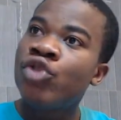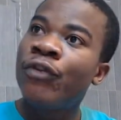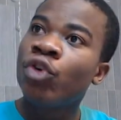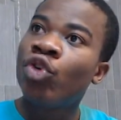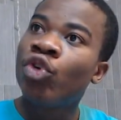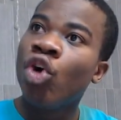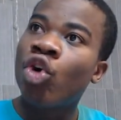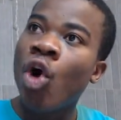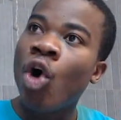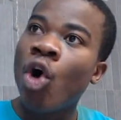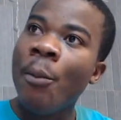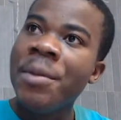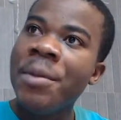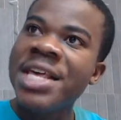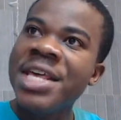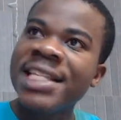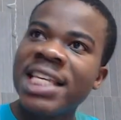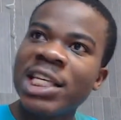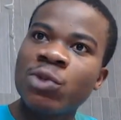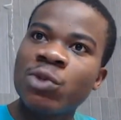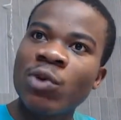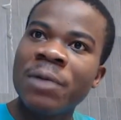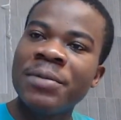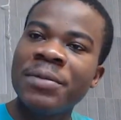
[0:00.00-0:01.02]
you go
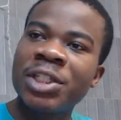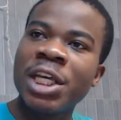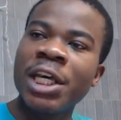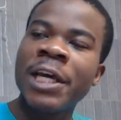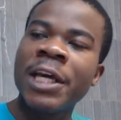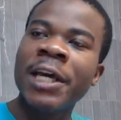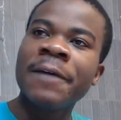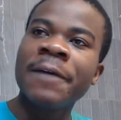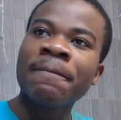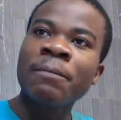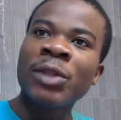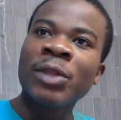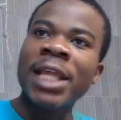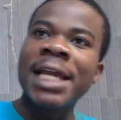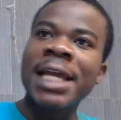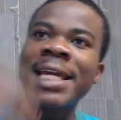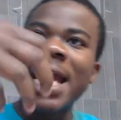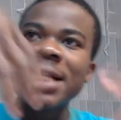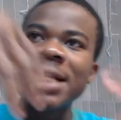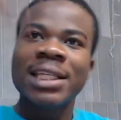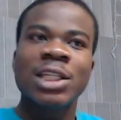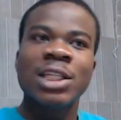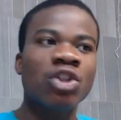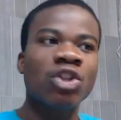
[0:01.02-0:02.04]
communities where we say they
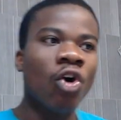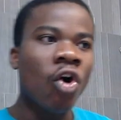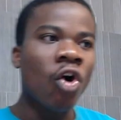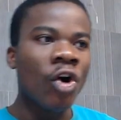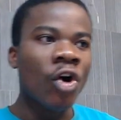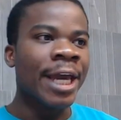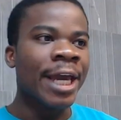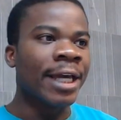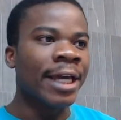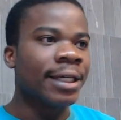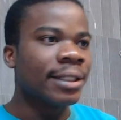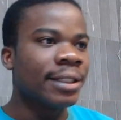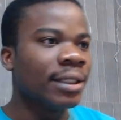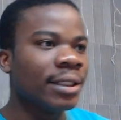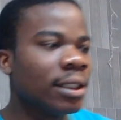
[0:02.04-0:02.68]
get this oil,